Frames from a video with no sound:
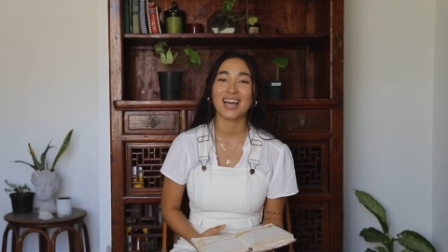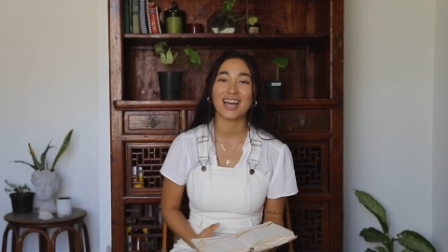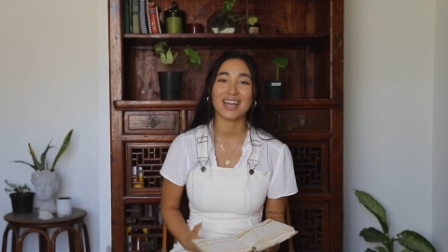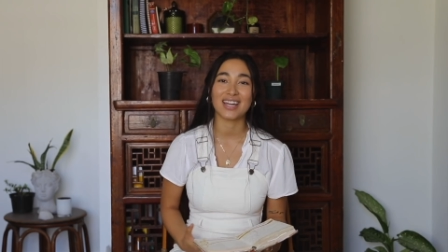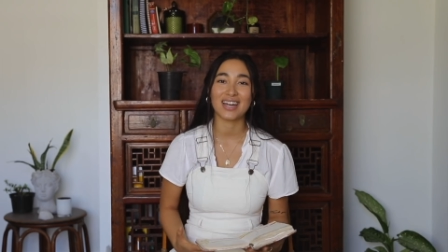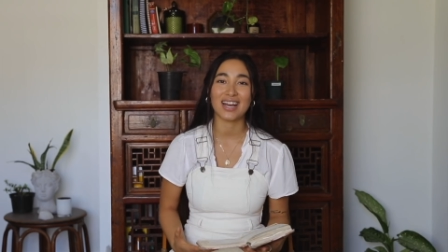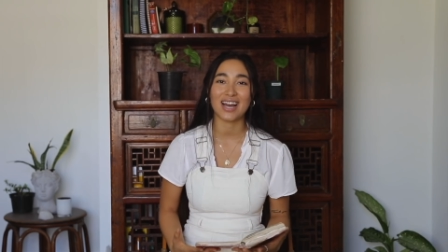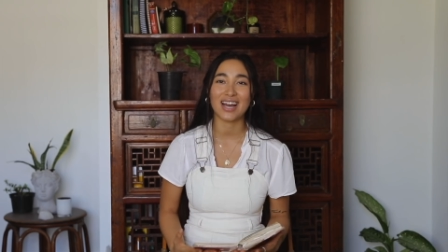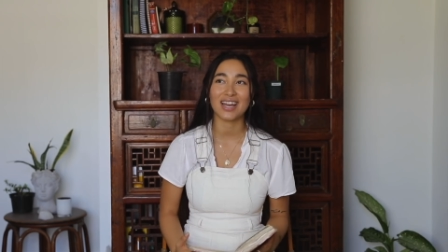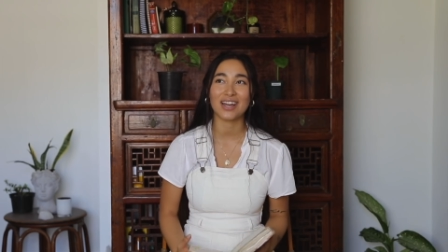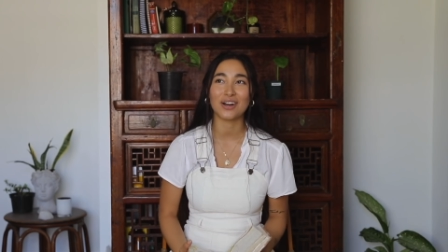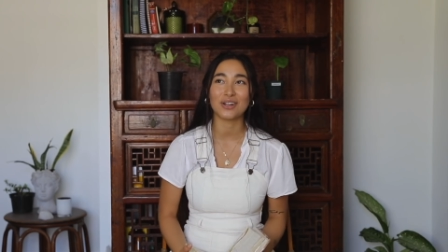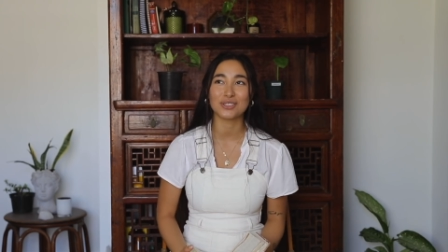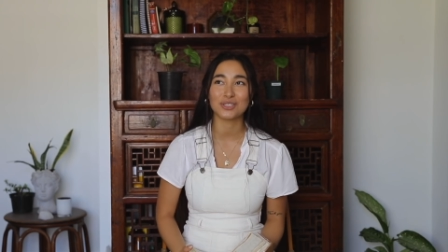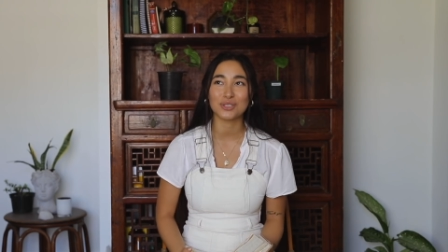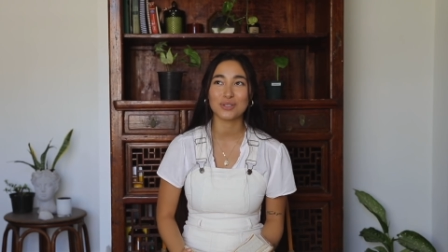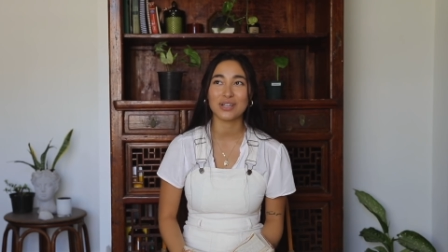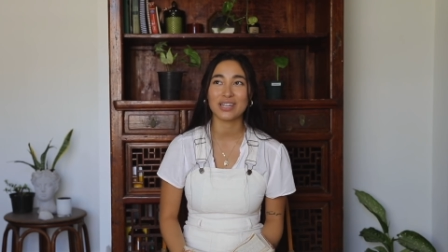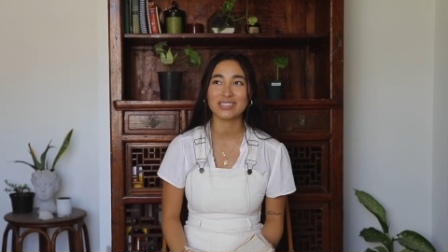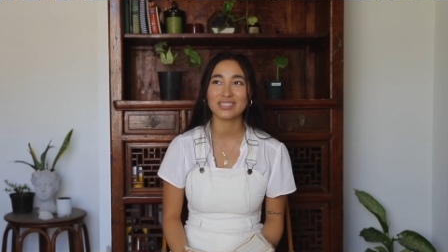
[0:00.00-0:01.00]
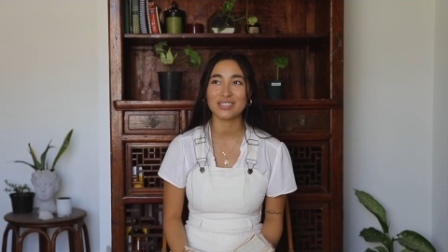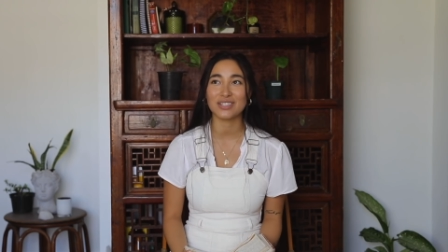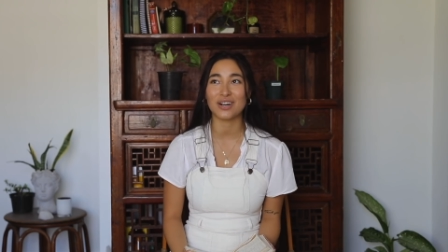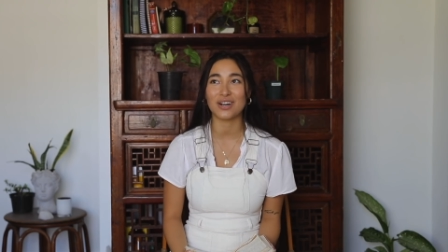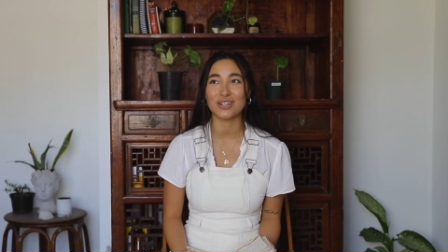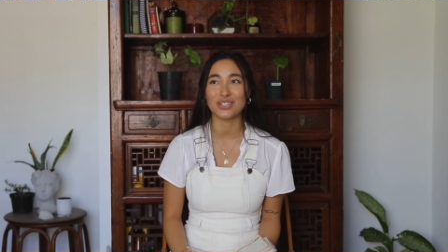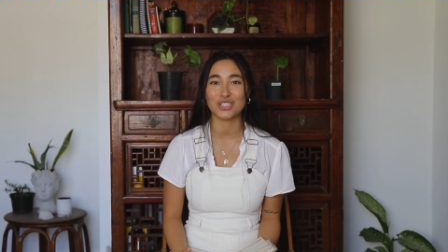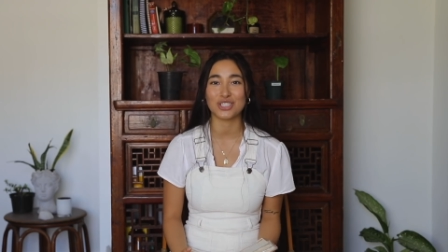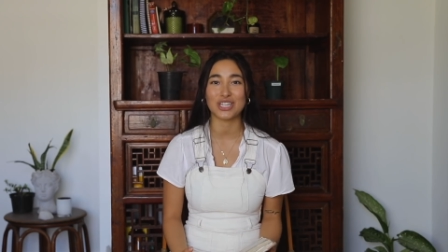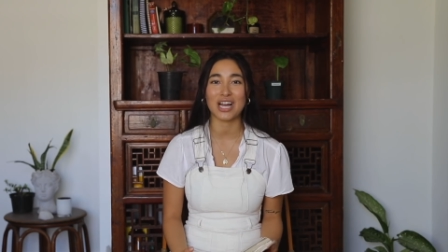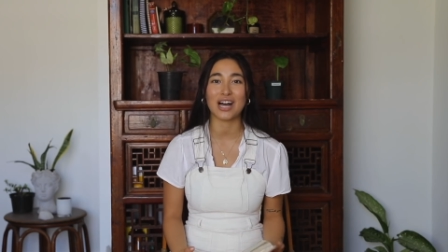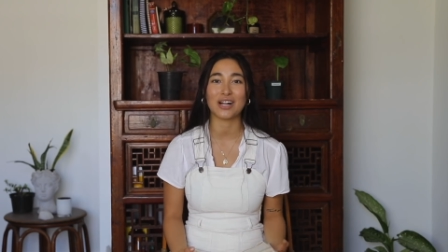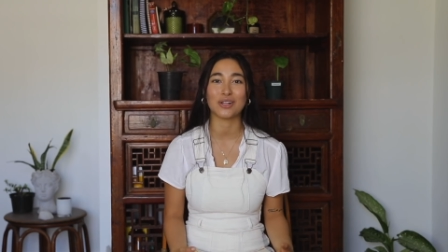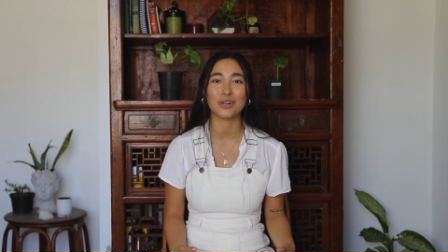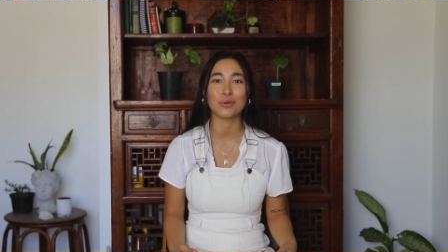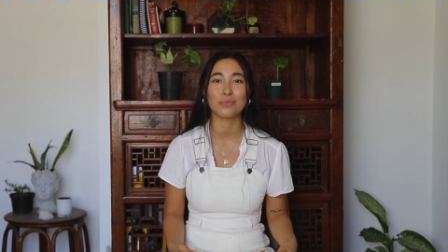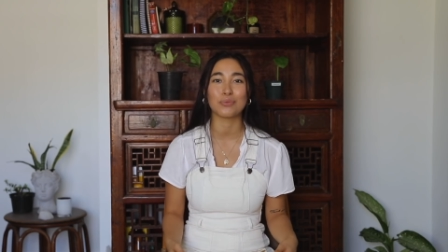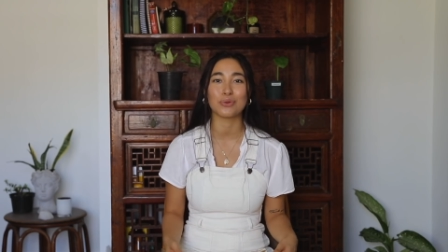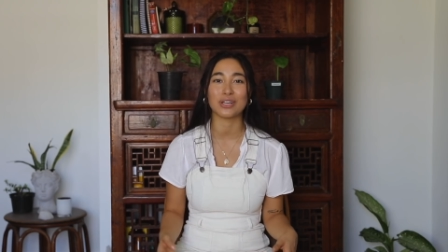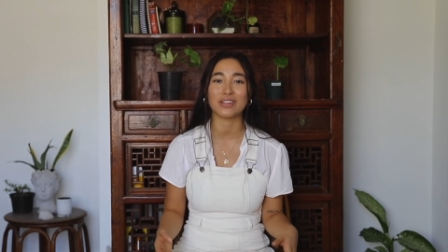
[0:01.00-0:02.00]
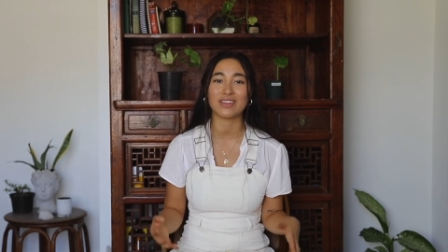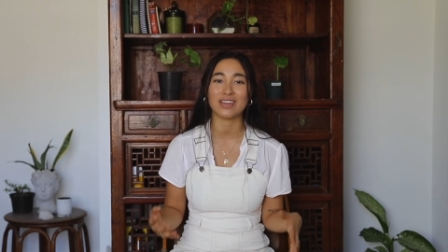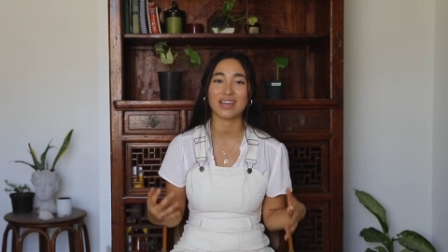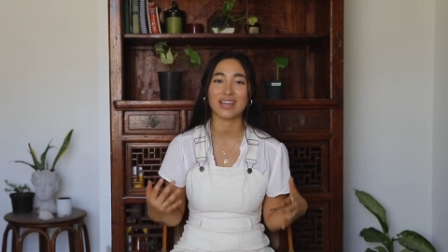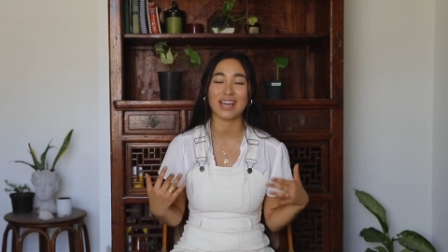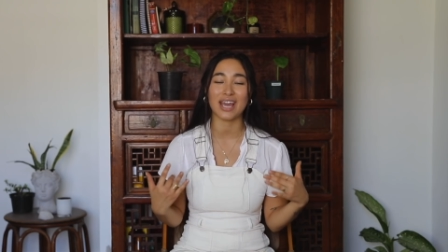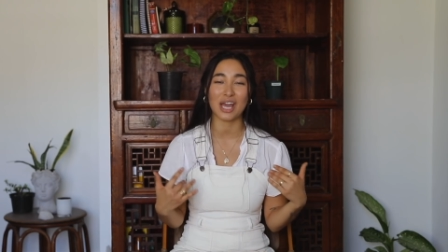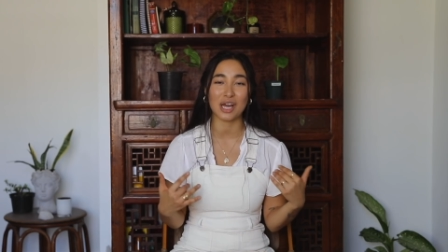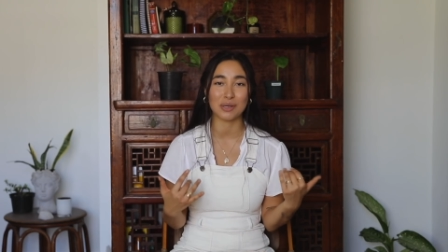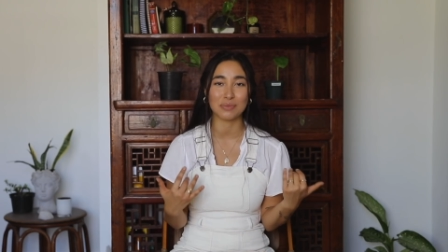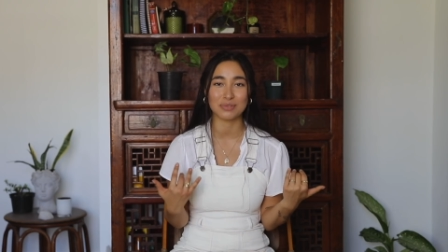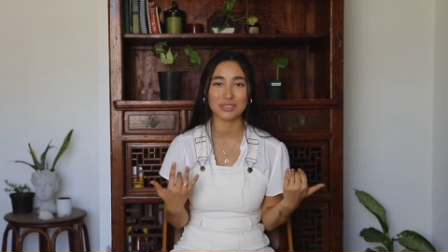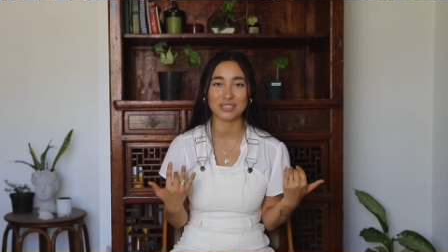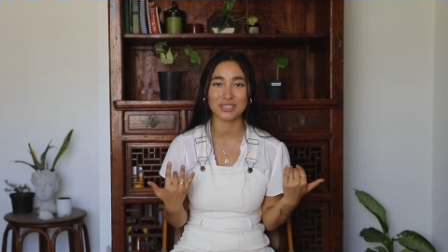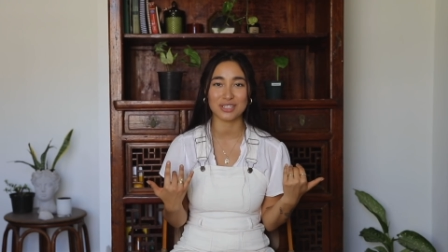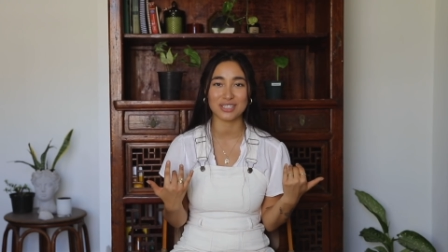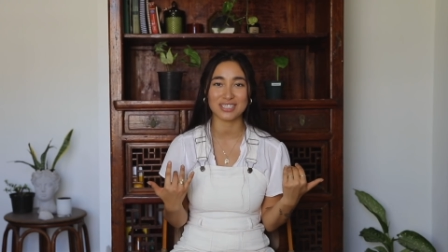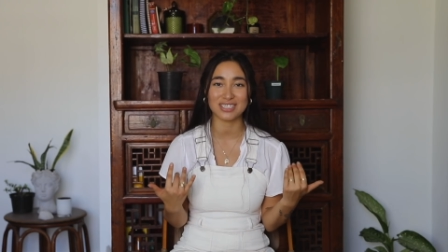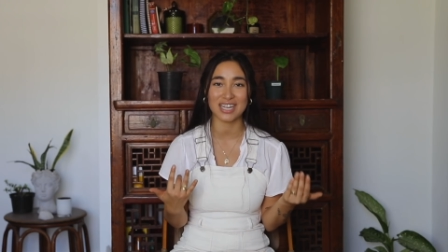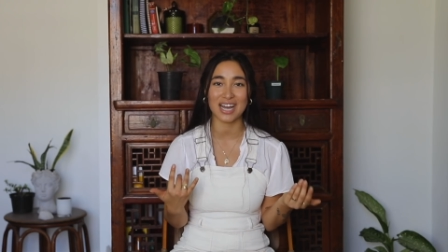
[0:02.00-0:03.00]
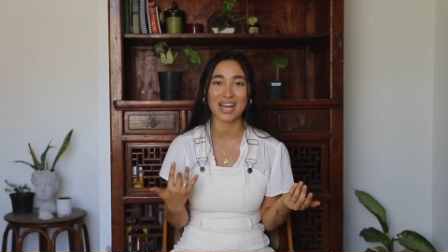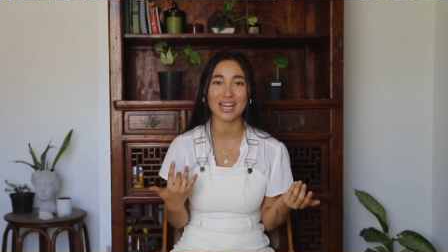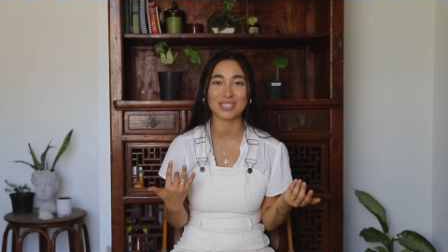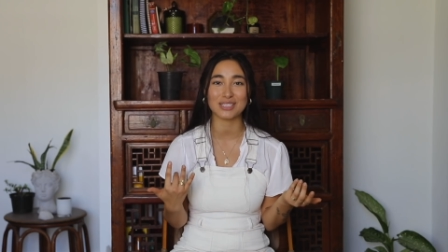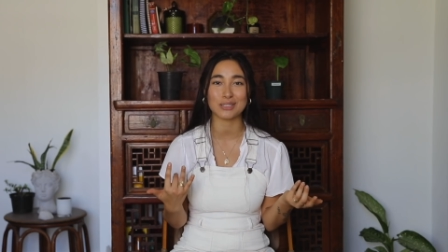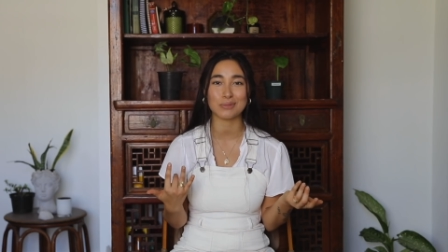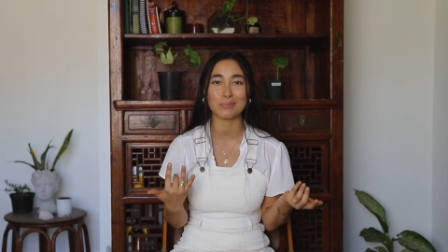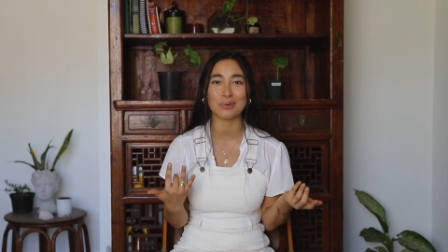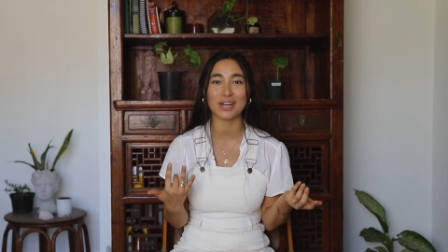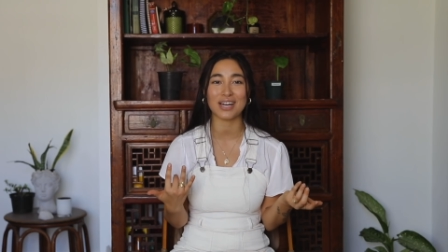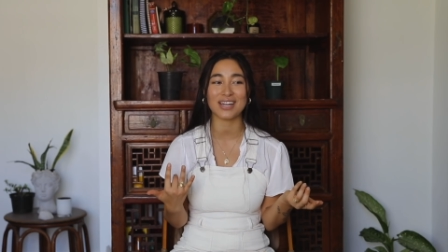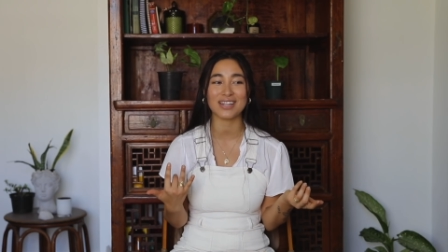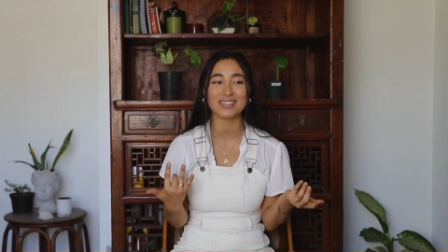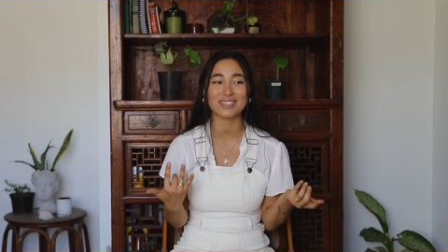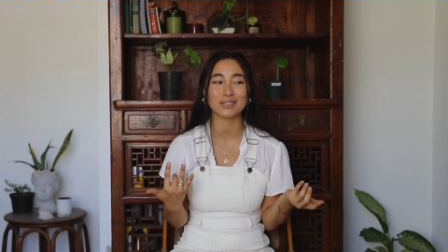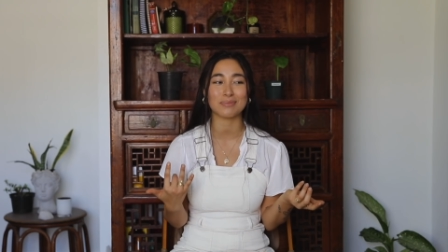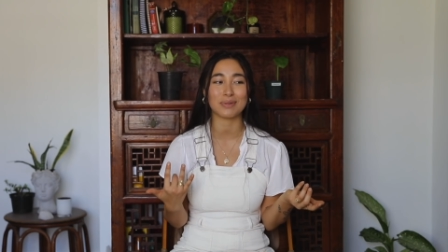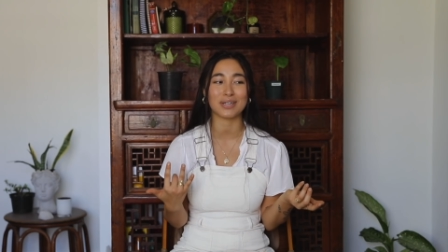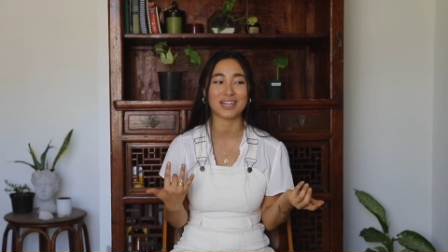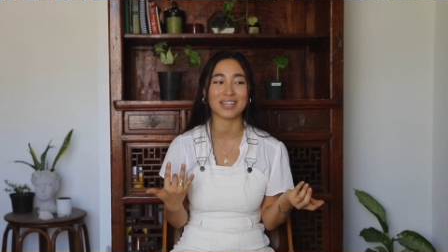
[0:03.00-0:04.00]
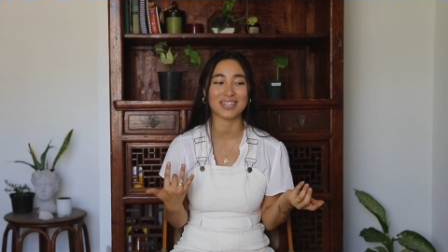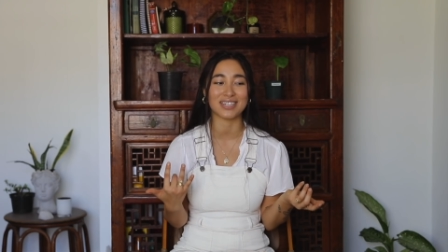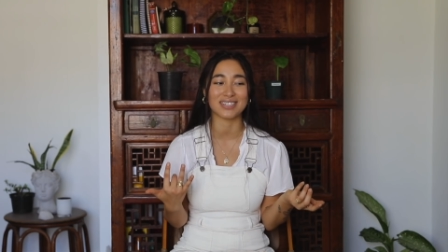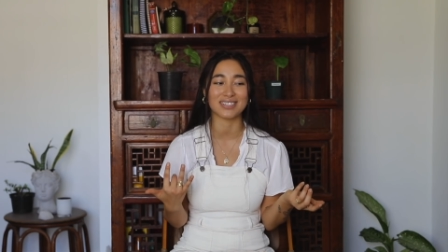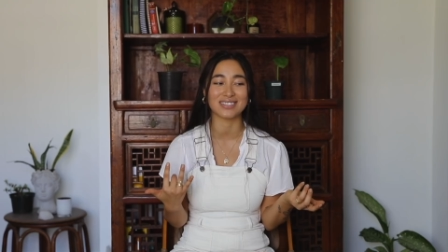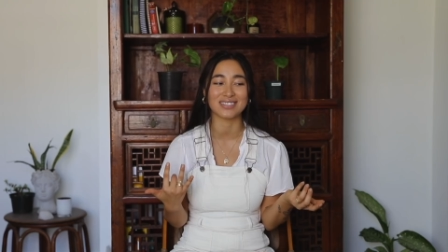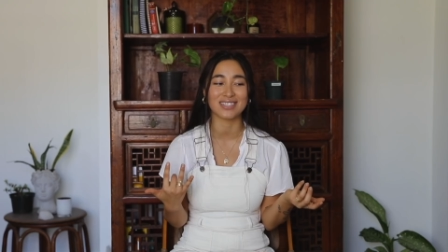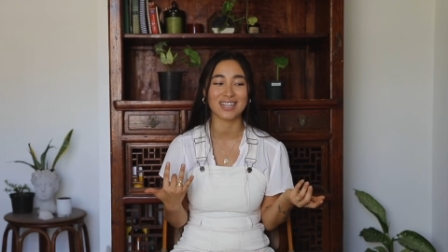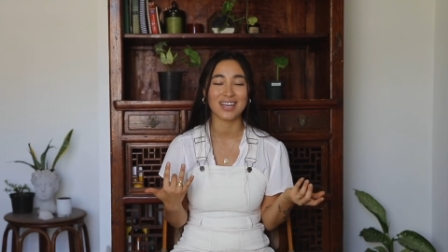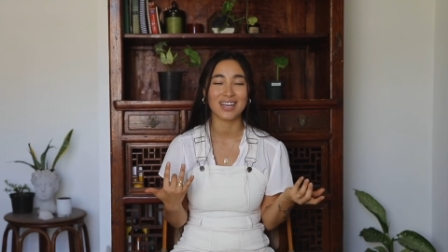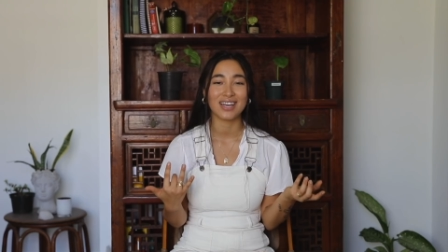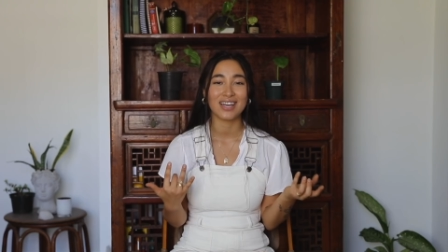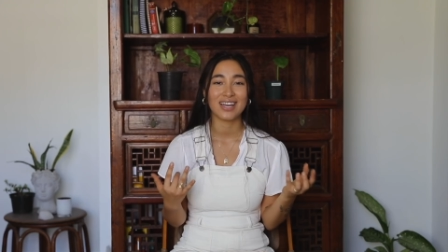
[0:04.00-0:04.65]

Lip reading: And I also like to call shallow breathing hamster-sized breaths, because